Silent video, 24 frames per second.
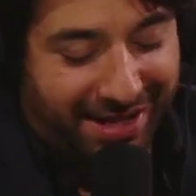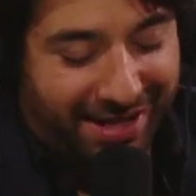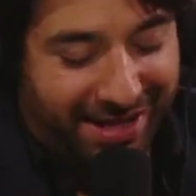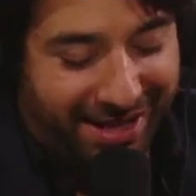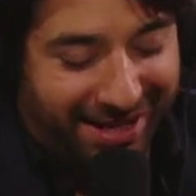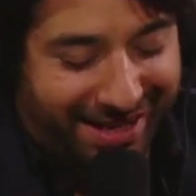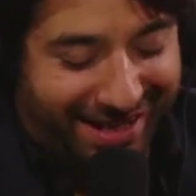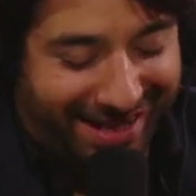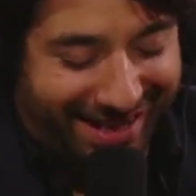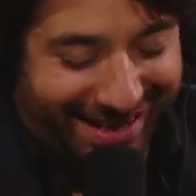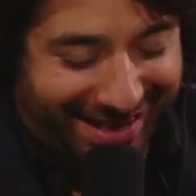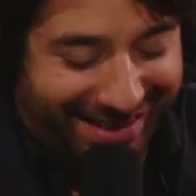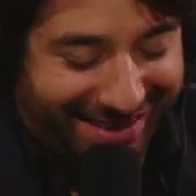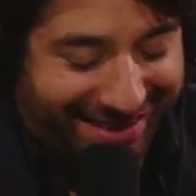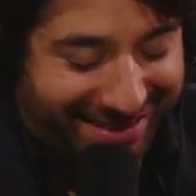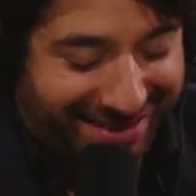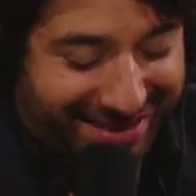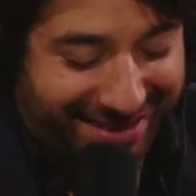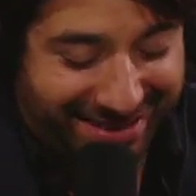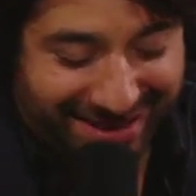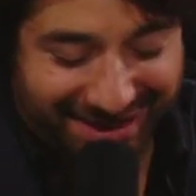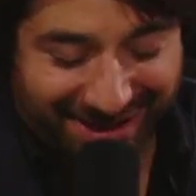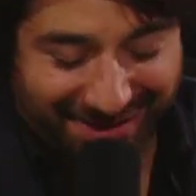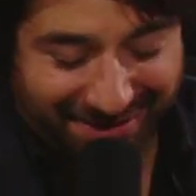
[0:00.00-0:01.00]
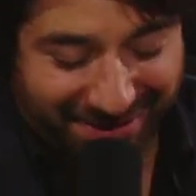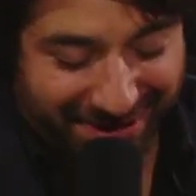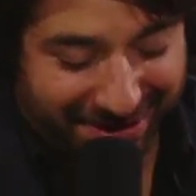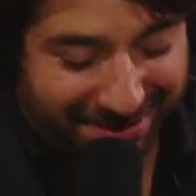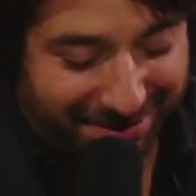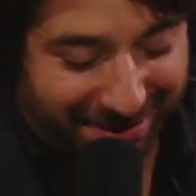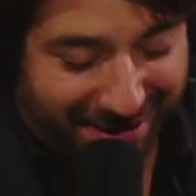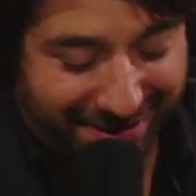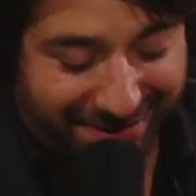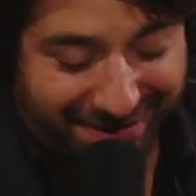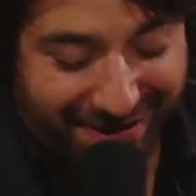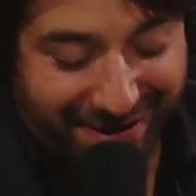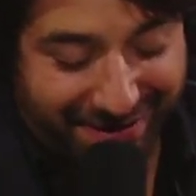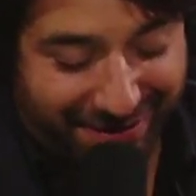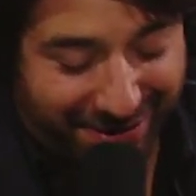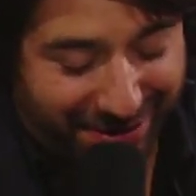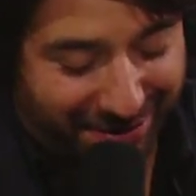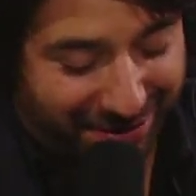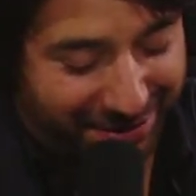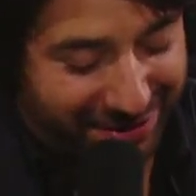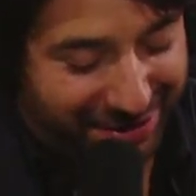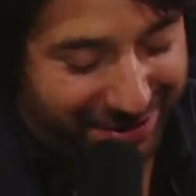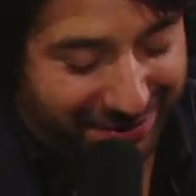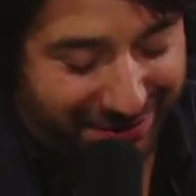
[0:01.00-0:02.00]
uh, this is one of my favorite
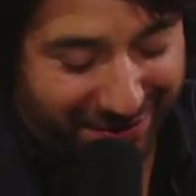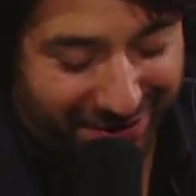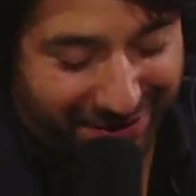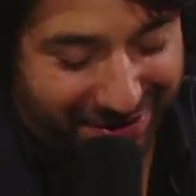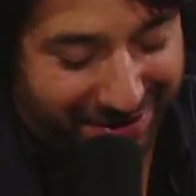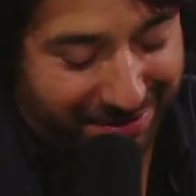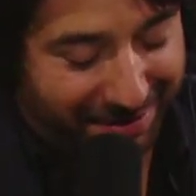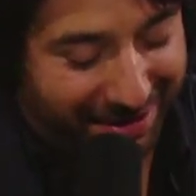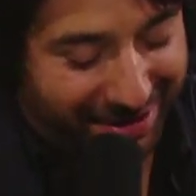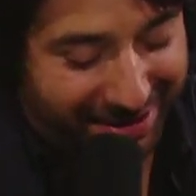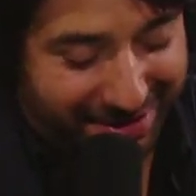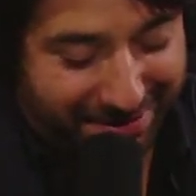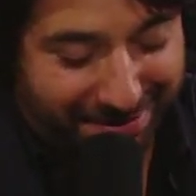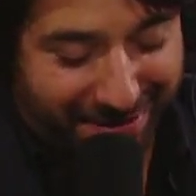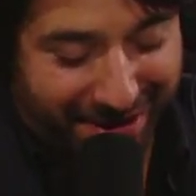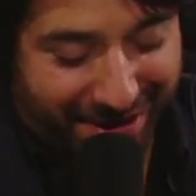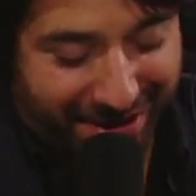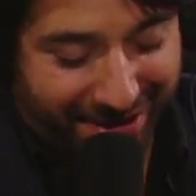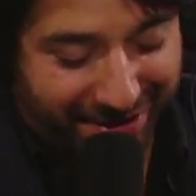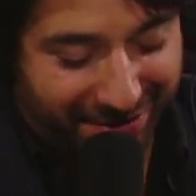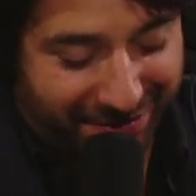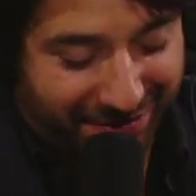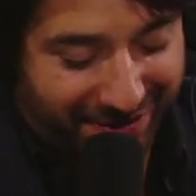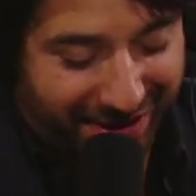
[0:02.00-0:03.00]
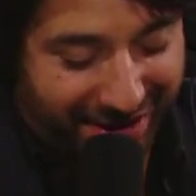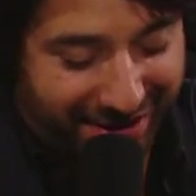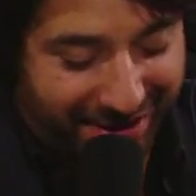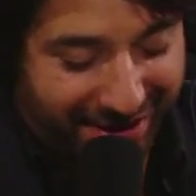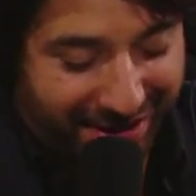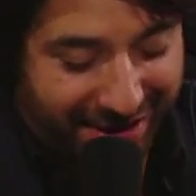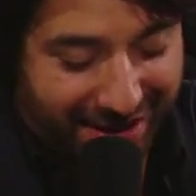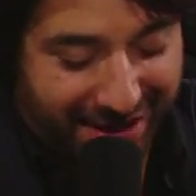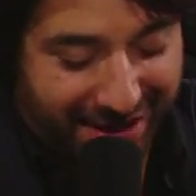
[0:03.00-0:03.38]
quotes of yours, amongst many, you've said,